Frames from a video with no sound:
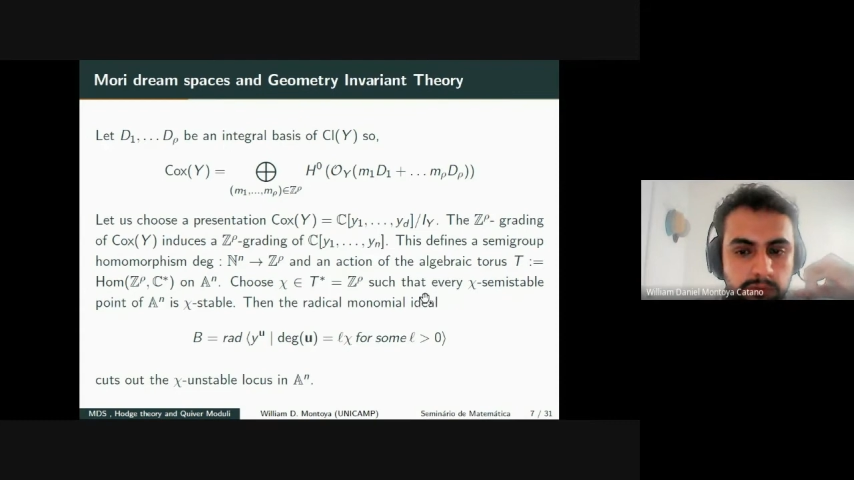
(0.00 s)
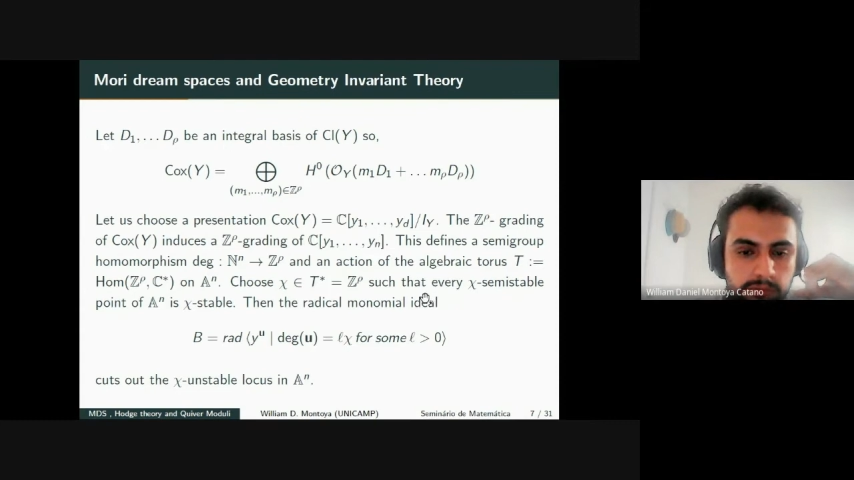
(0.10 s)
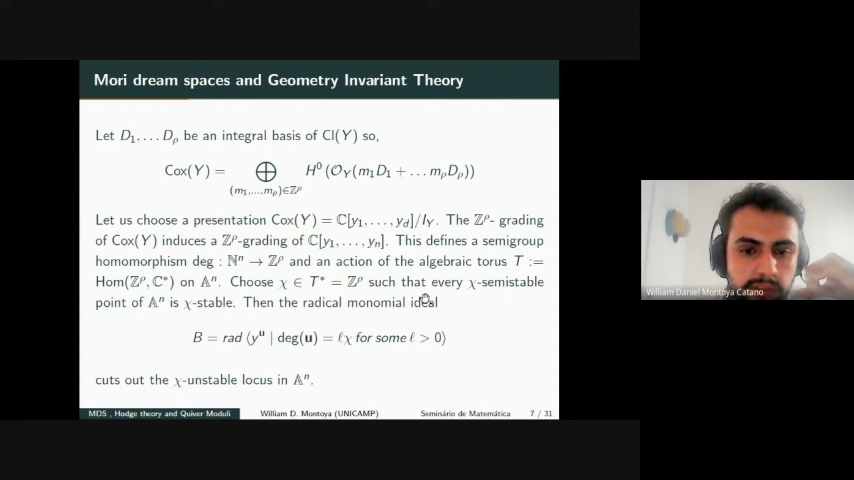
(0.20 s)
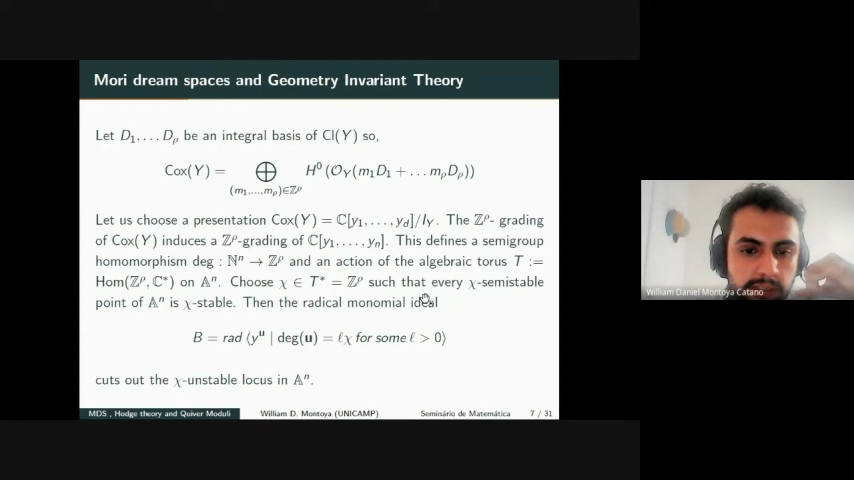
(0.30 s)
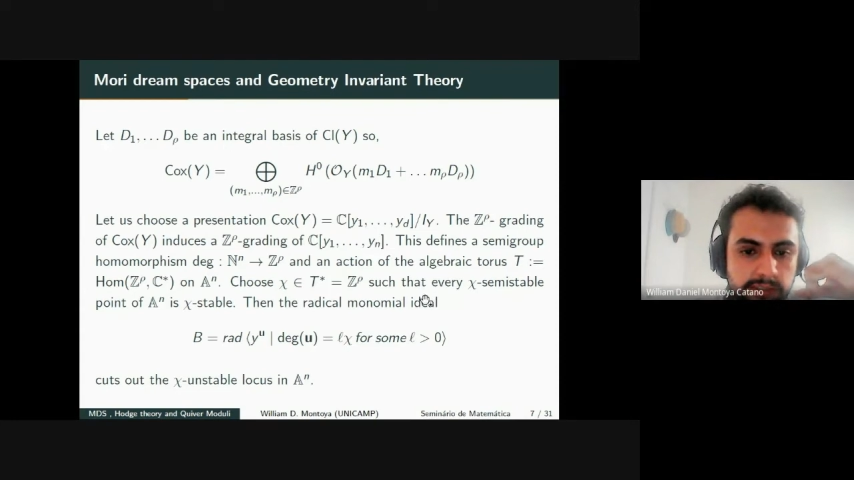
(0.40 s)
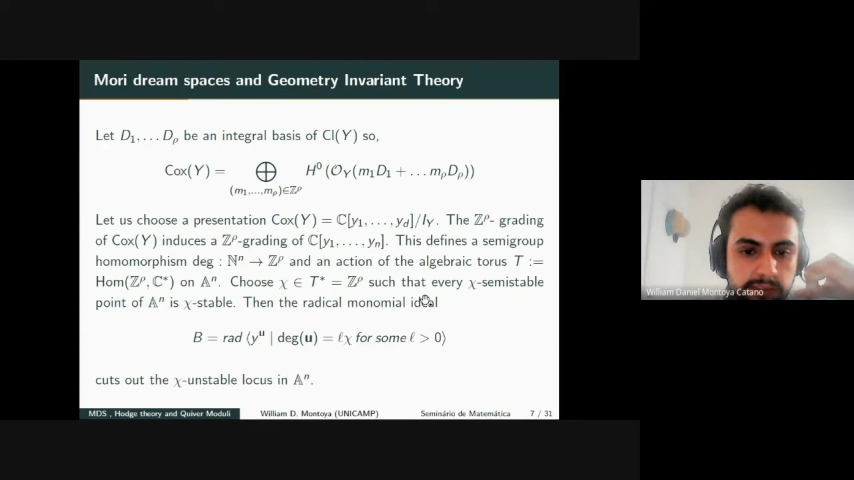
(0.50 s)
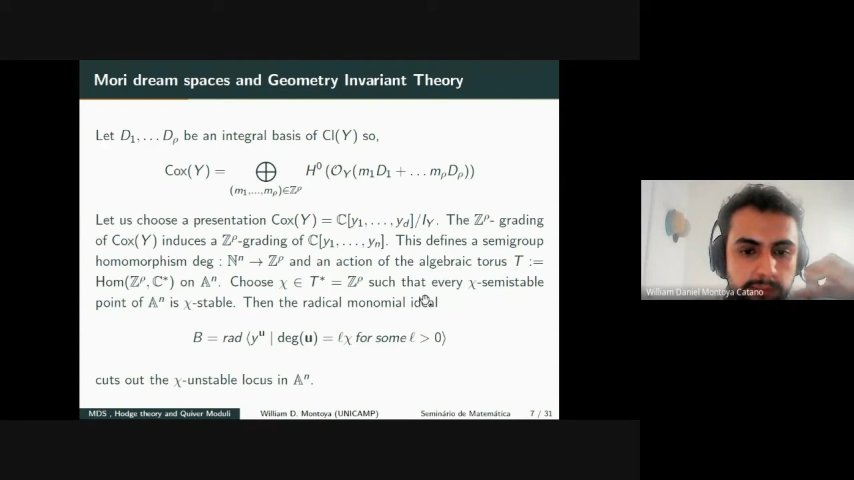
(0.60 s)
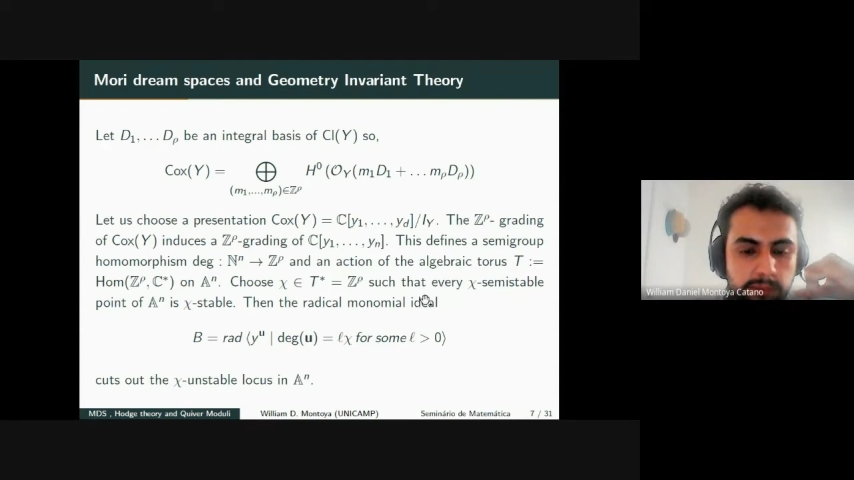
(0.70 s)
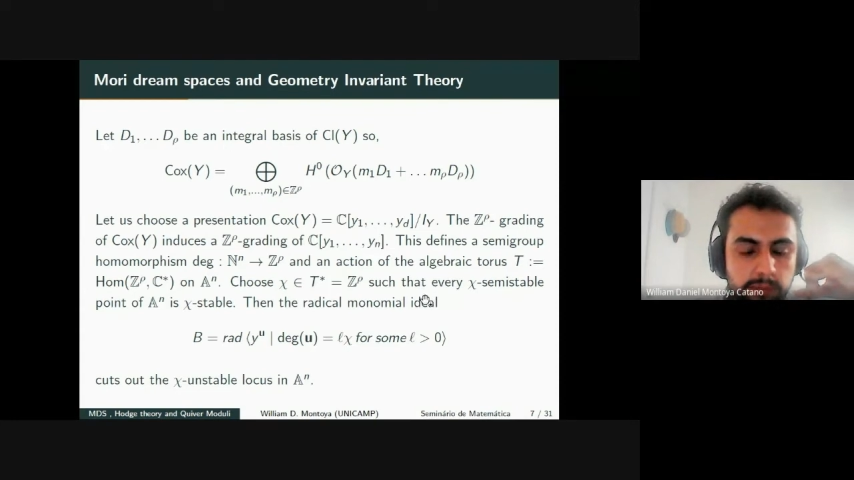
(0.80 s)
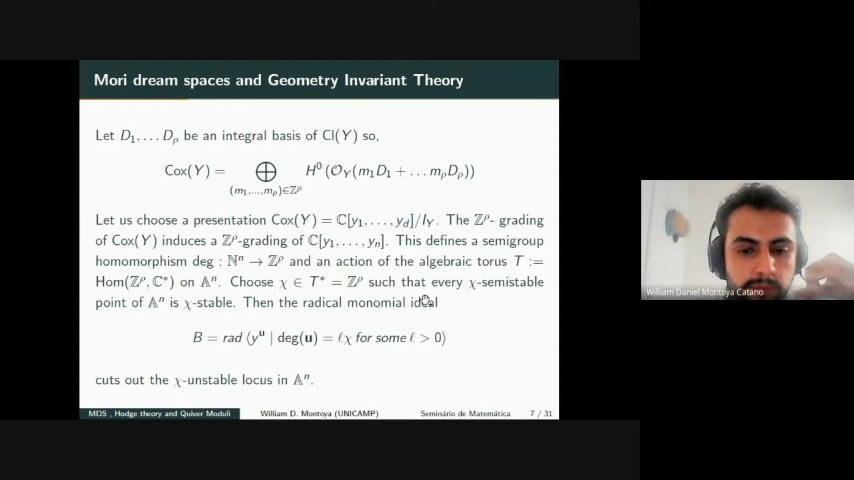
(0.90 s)
some
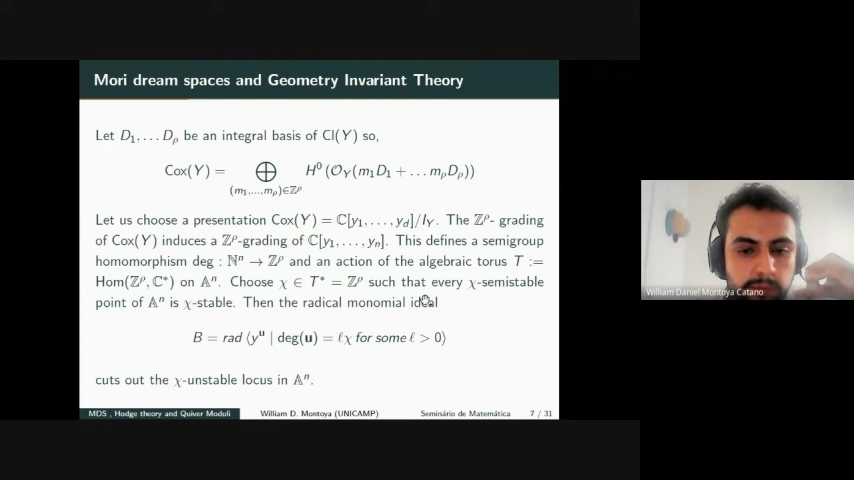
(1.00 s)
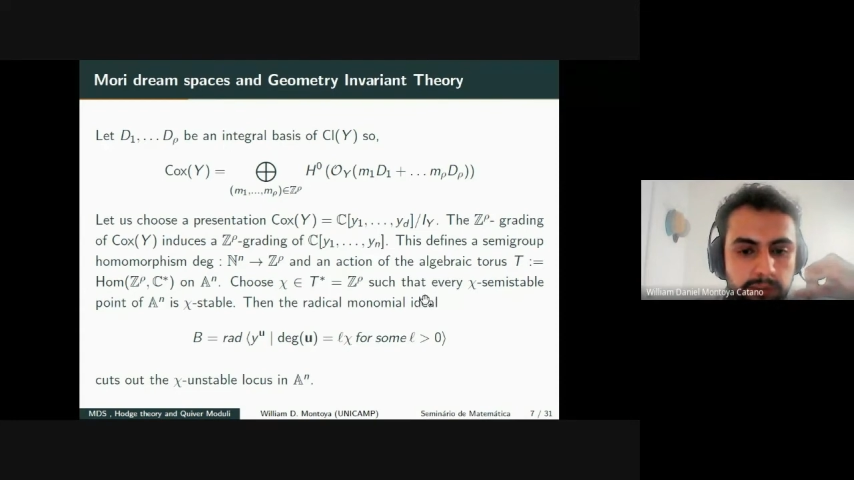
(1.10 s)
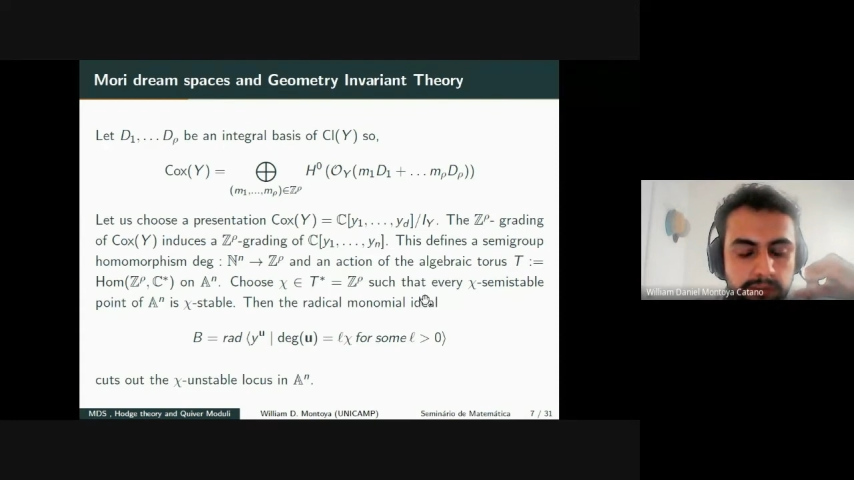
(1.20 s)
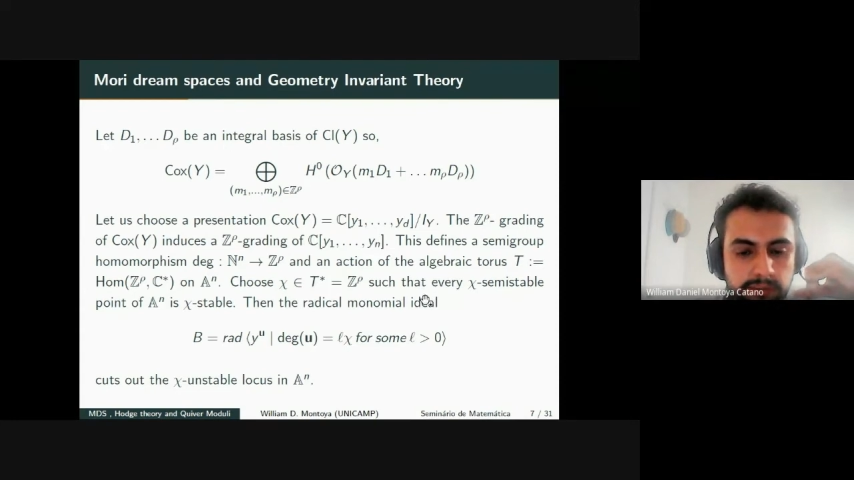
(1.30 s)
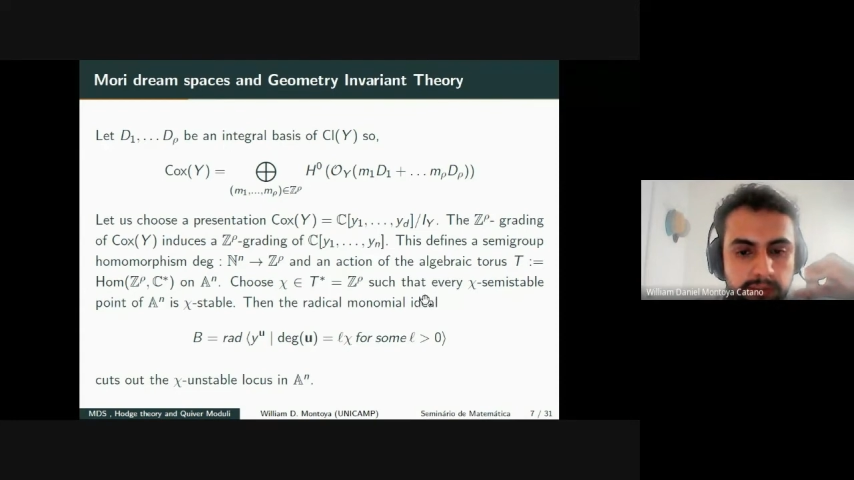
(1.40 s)
unstable points.